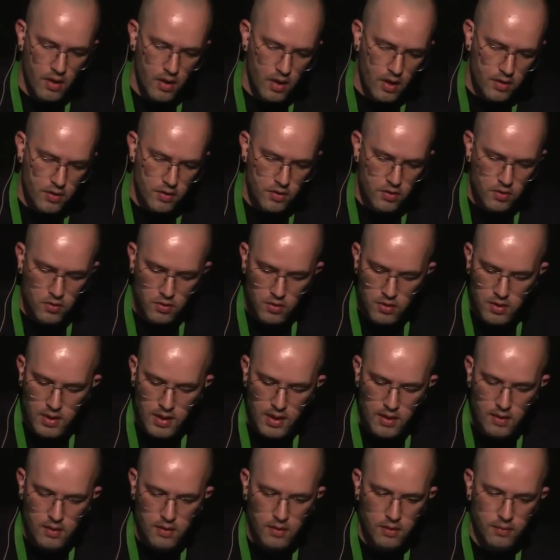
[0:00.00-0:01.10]
and you
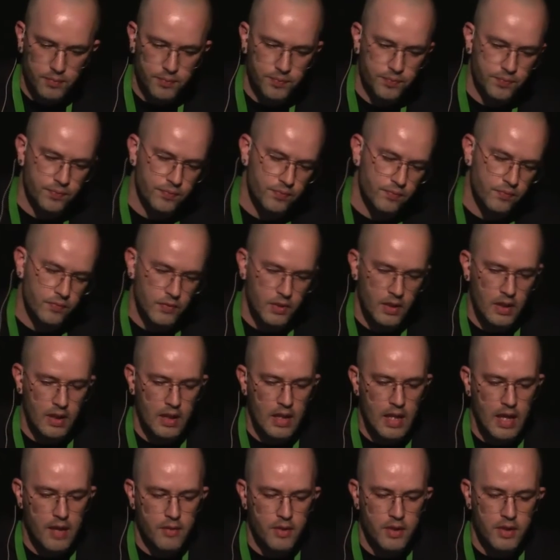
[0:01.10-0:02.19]
send the
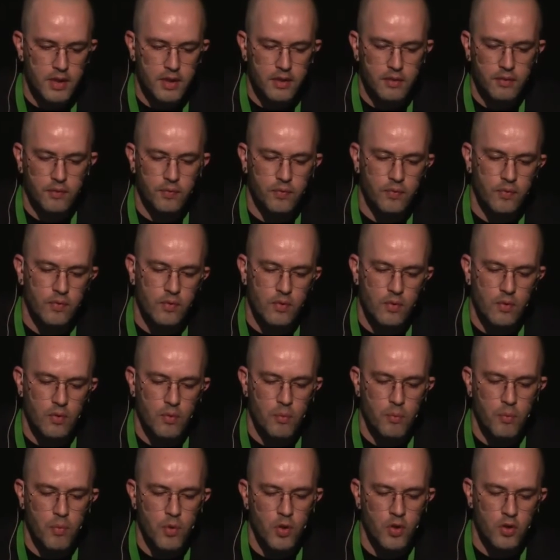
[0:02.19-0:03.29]
library
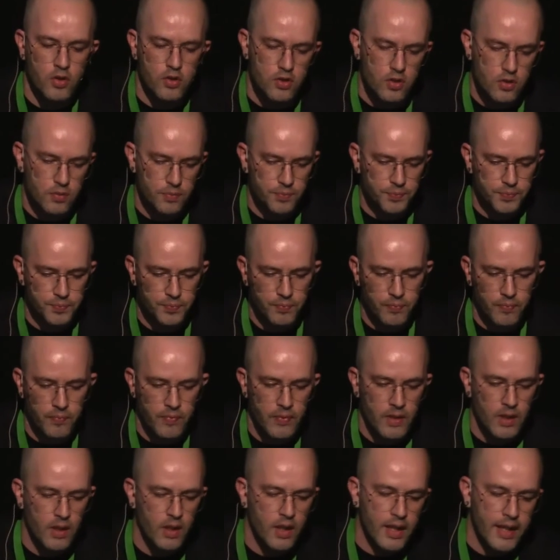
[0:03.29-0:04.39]
books.
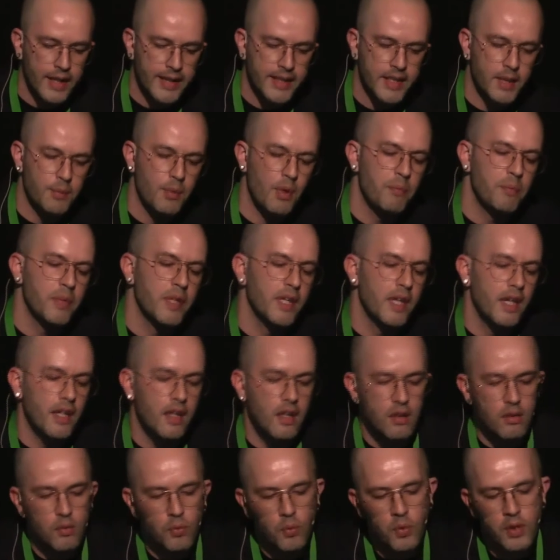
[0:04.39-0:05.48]

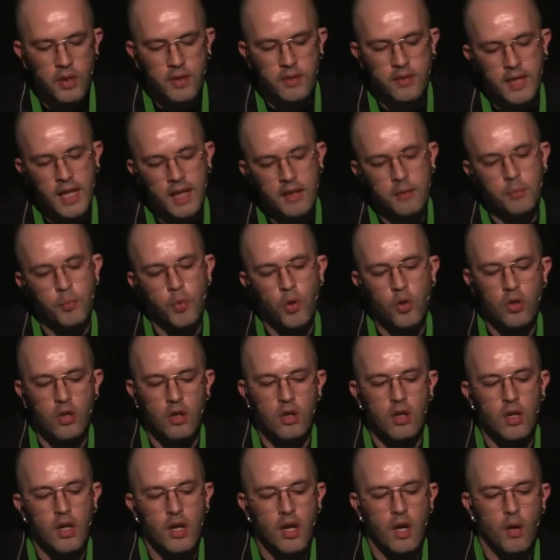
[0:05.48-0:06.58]
TMPL with that book
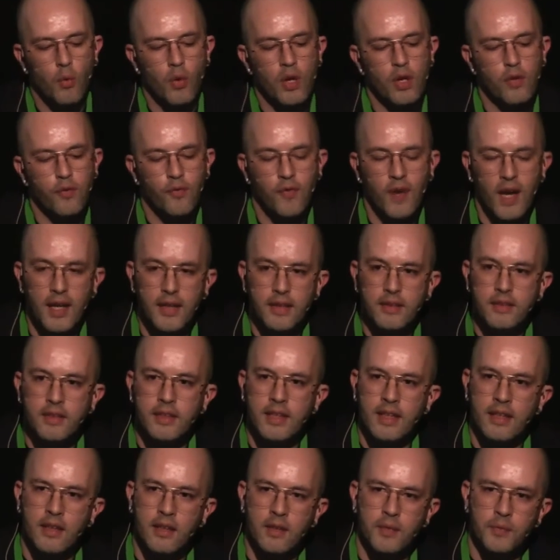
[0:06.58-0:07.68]
will find
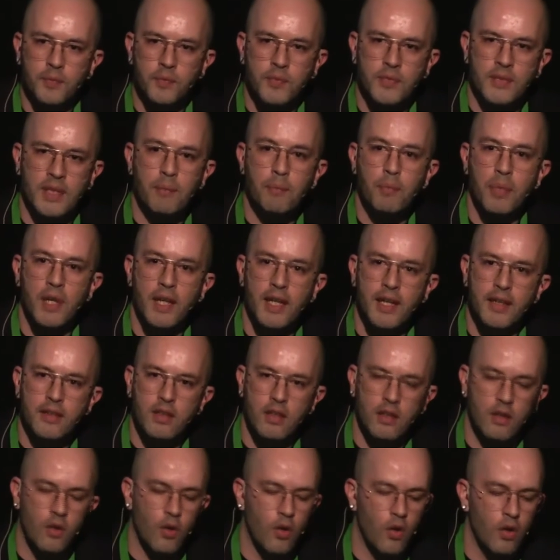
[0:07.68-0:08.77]
the template
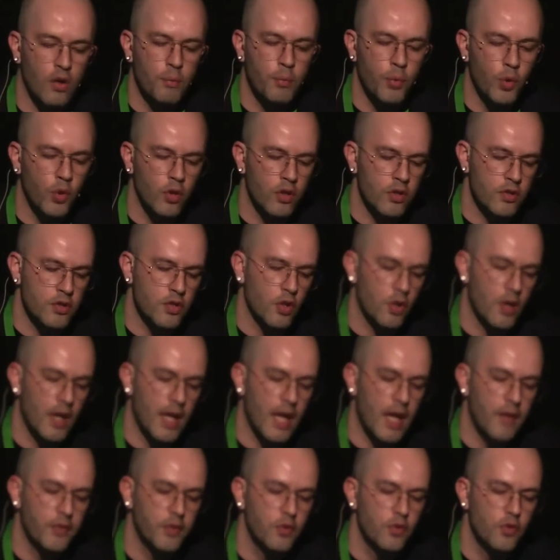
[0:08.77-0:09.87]
called book. So I
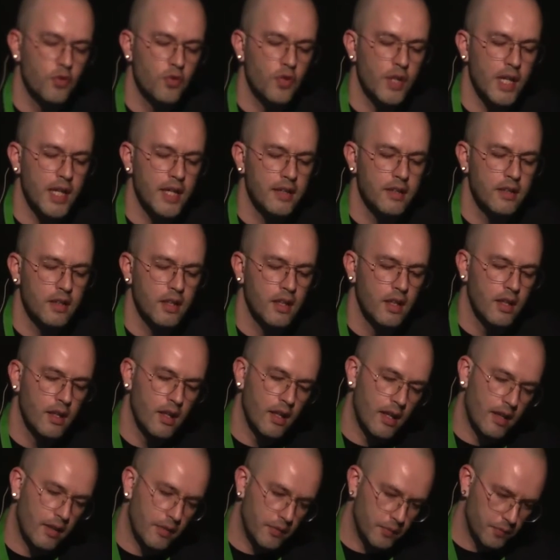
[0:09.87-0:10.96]
have to create
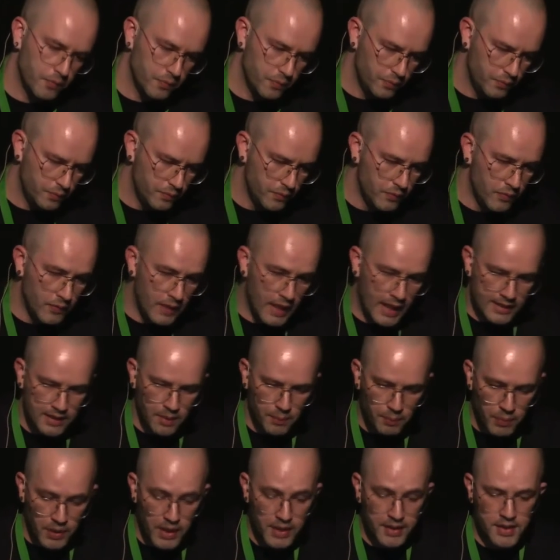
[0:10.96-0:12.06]
a
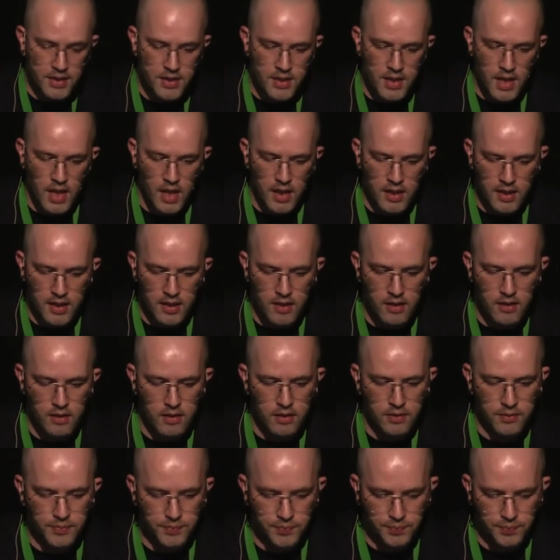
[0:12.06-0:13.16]
template inside here